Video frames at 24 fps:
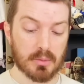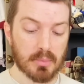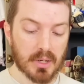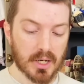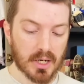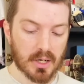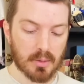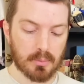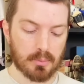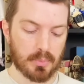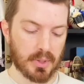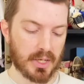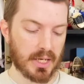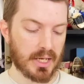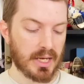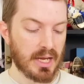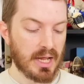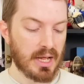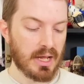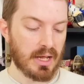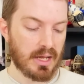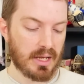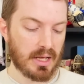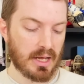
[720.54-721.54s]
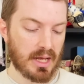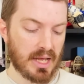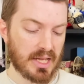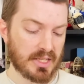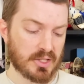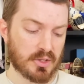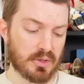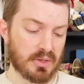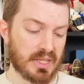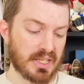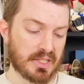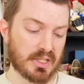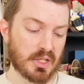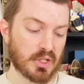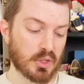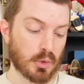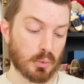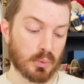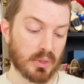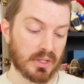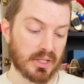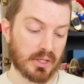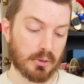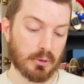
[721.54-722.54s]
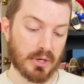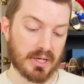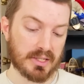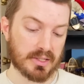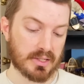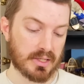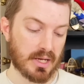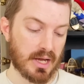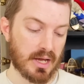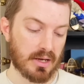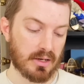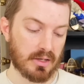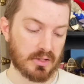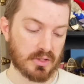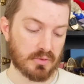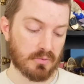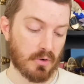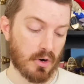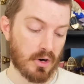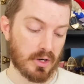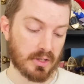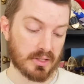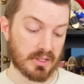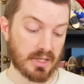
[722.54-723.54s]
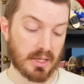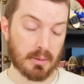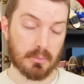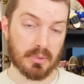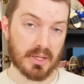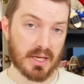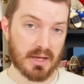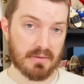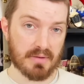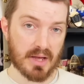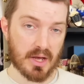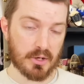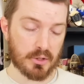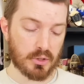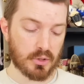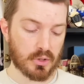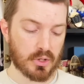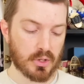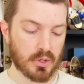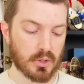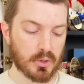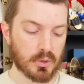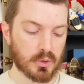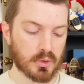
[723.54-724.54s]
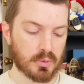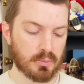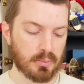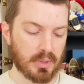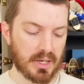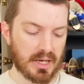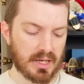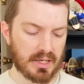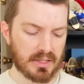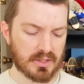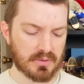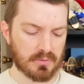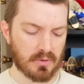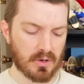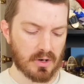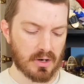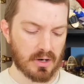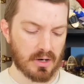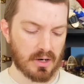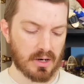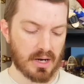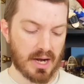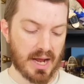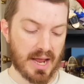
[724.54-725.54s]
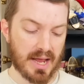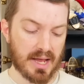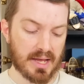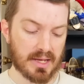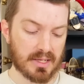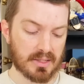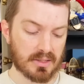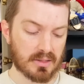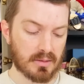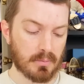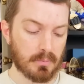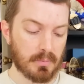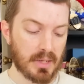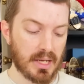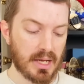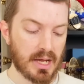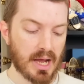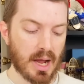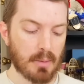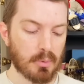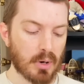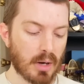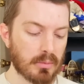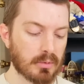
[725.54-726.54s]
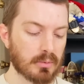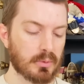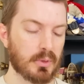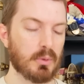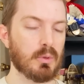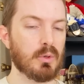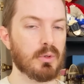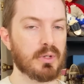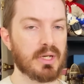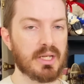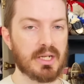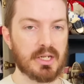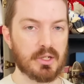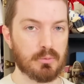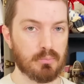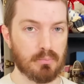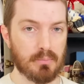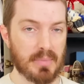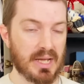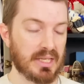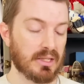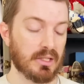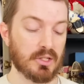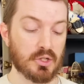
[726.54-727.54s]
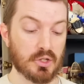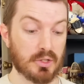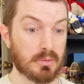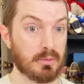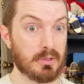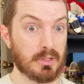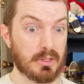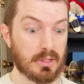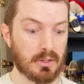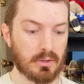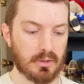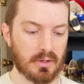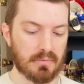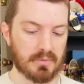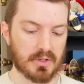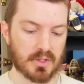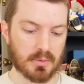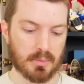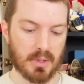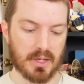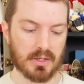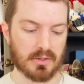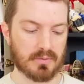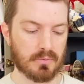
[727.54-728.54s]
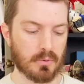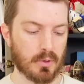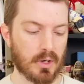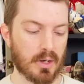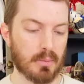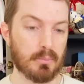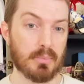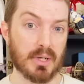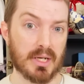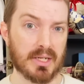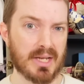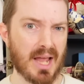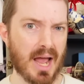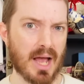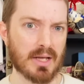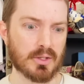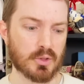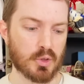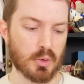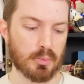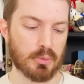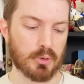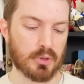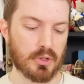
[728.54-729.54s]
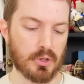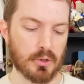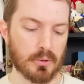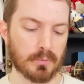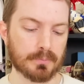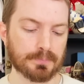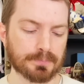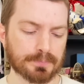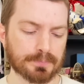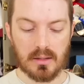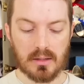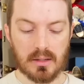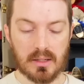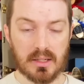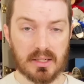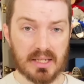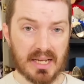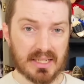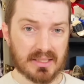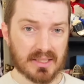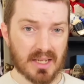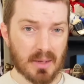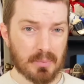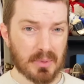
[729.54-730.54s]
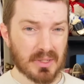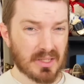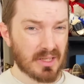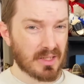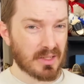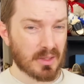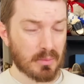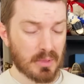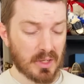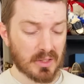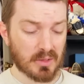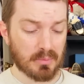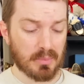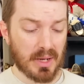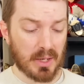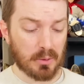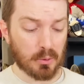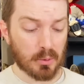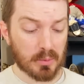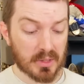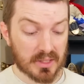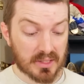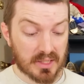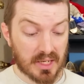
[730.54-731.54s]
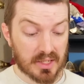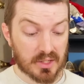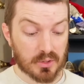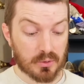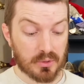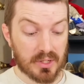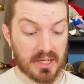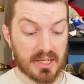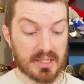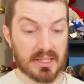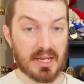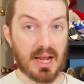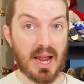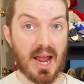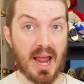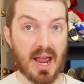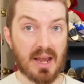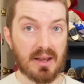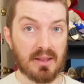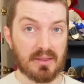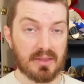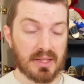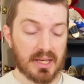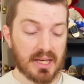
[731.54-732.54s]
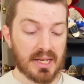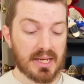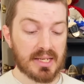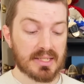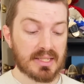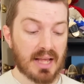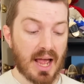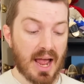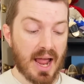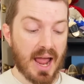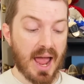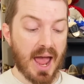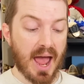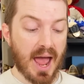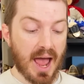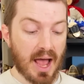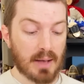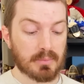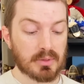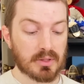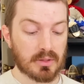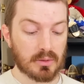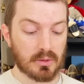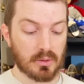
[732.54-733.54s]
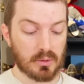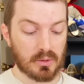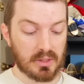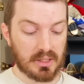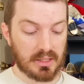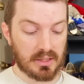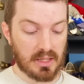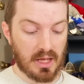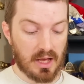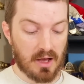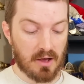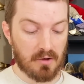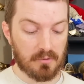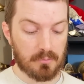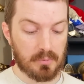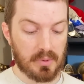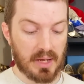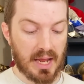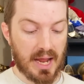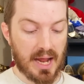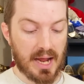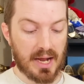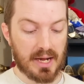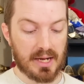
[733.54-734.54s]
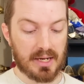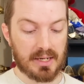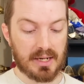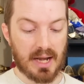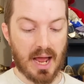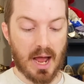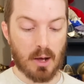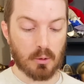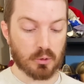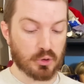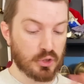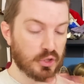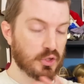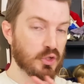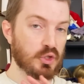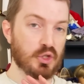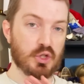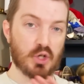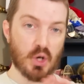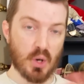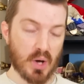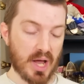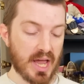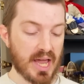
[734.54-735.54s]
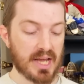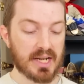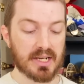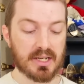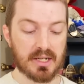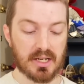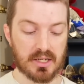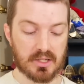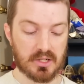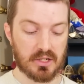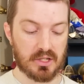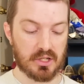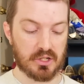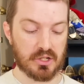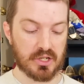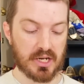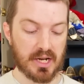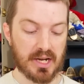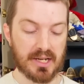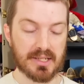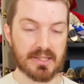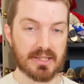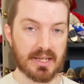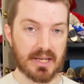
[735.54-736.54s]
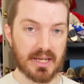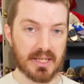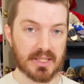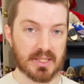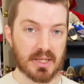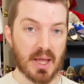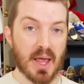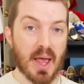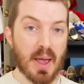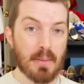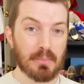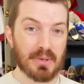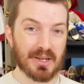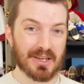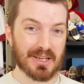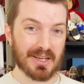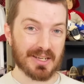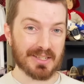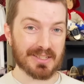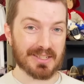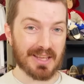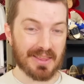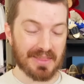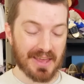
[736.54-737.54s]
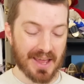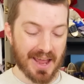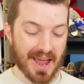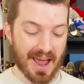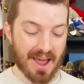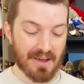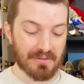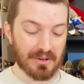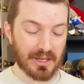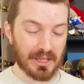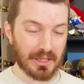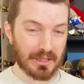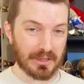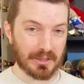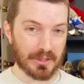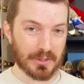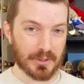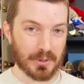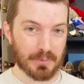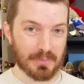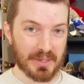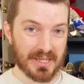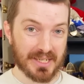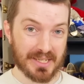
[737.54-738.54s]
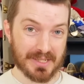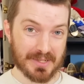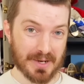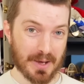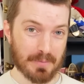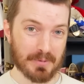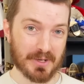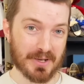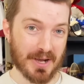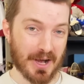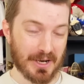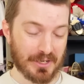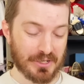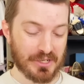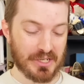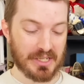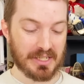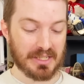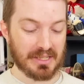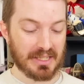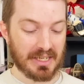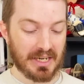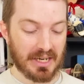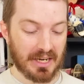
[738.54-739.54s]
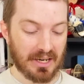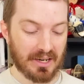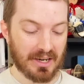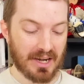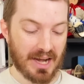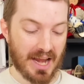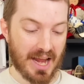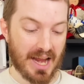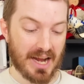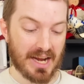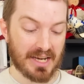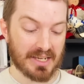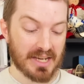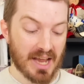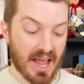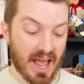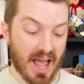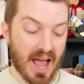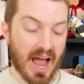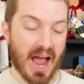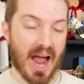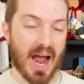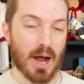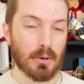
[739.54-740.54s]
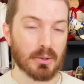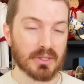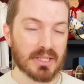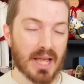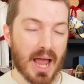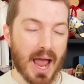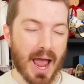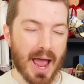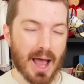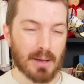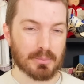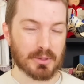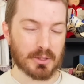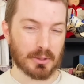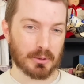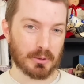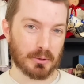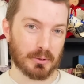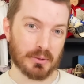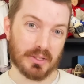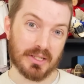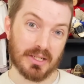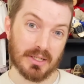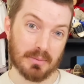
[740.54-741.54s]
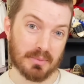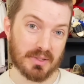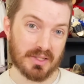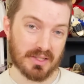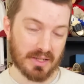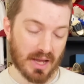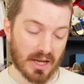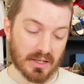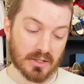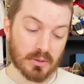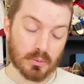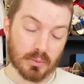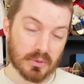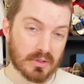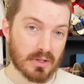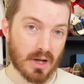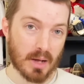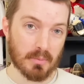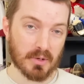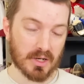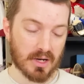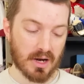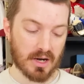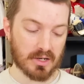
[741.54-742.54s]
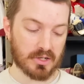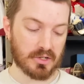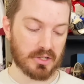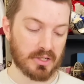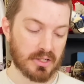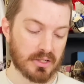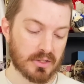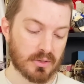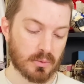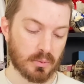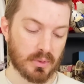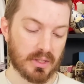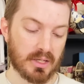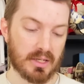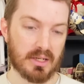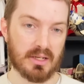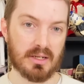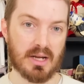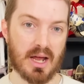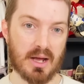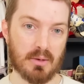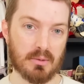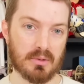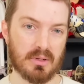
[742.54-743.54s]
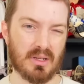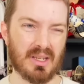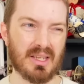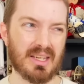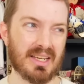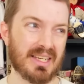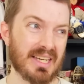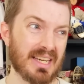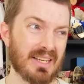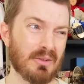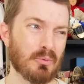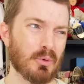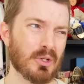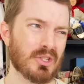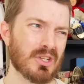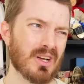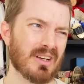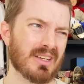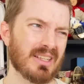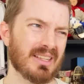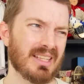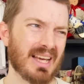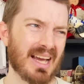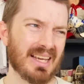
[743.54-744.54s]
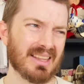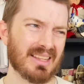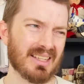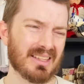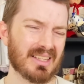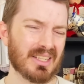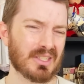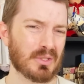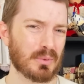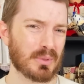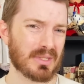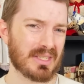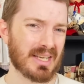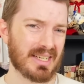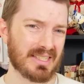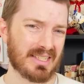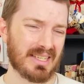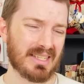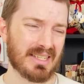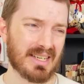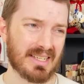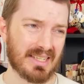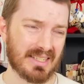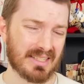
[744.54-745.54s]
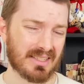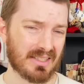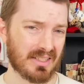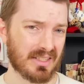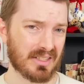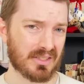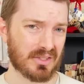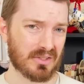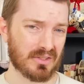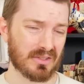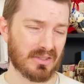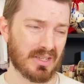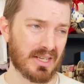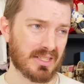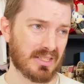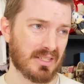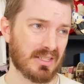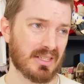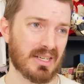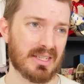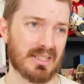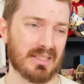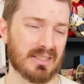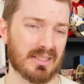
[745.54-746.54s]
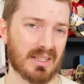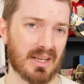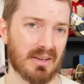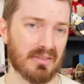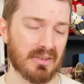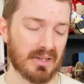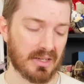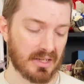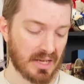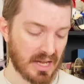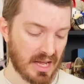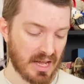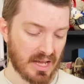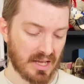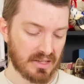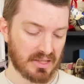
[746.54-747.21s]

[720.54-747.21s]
Bear, but this is a really great set as far as like play value goes, but as far as me, I probably won't get it, mainly just because I don't have the space for it. But yeah, super cute. Next up is Isabel's bedroom accessories, and these I absolutely love, and I'll just go ahead and cut to the chase. It's because they have a little mini Tamagotchi in there, and I was absolutely obsessed with Tamagotchis when I was, again, we're talking, I think this was 1996 or 1997.